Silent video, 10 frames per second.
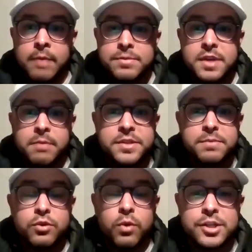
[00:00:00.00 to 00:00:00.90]
send me
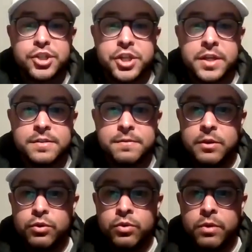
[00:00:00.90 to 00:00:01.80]
some questions
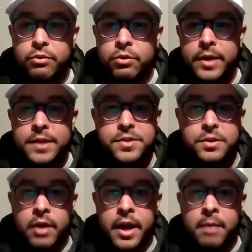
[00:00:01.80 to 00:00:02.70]
through
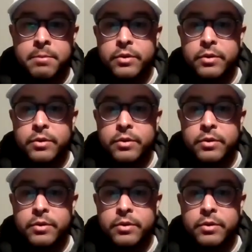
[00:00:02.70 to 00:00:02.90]
Instagram.